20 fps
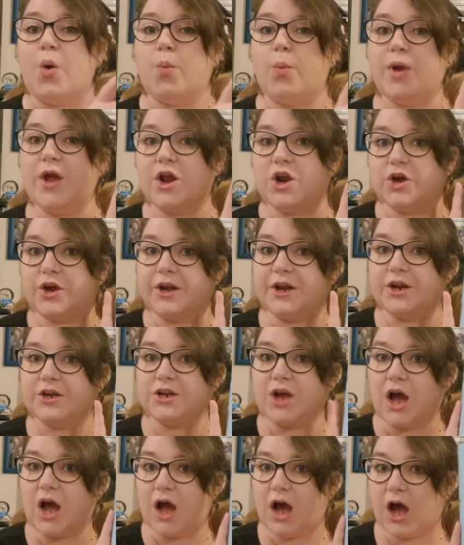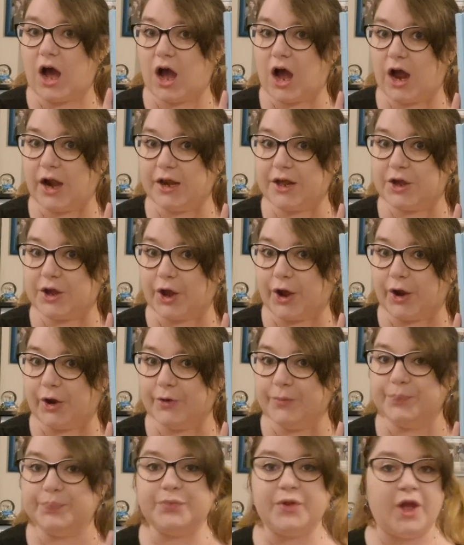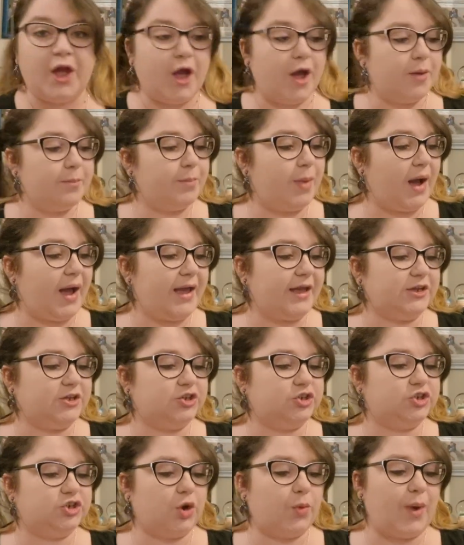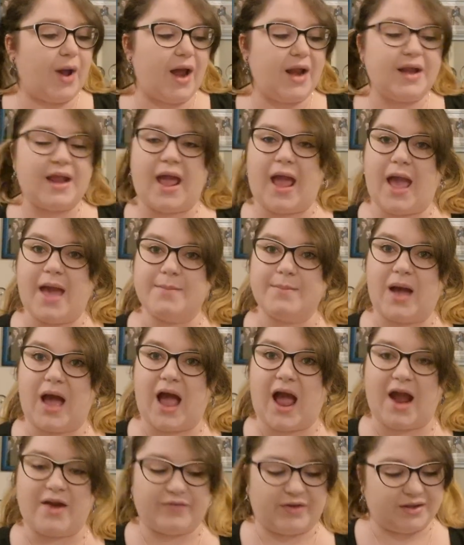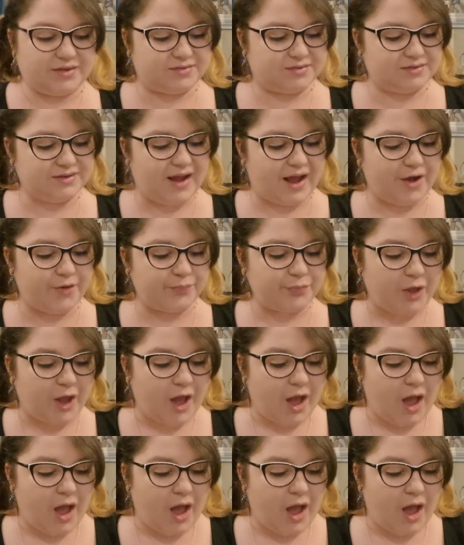We are looking at Honeycomb by Joanne M. Harris. Now,